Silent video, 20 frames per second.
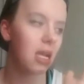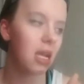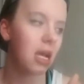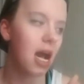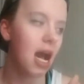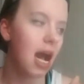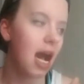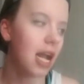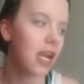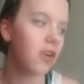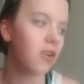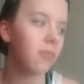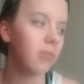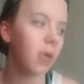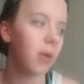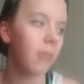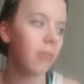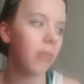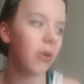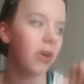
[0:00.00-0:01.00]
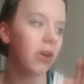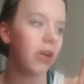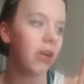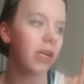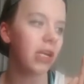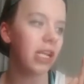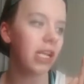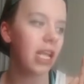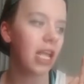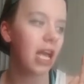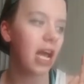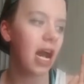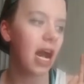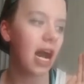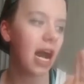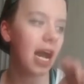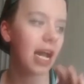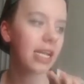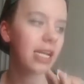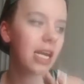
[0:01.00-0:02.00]
I remember
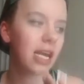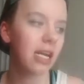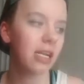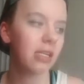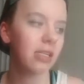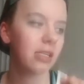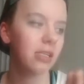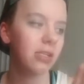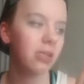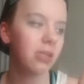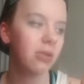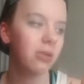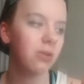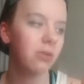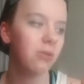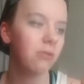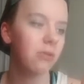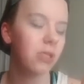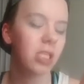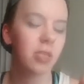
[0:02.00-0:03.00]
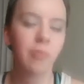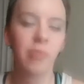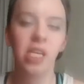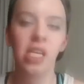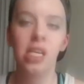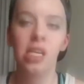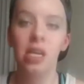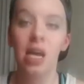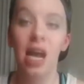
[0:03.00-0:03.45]
I got to speak,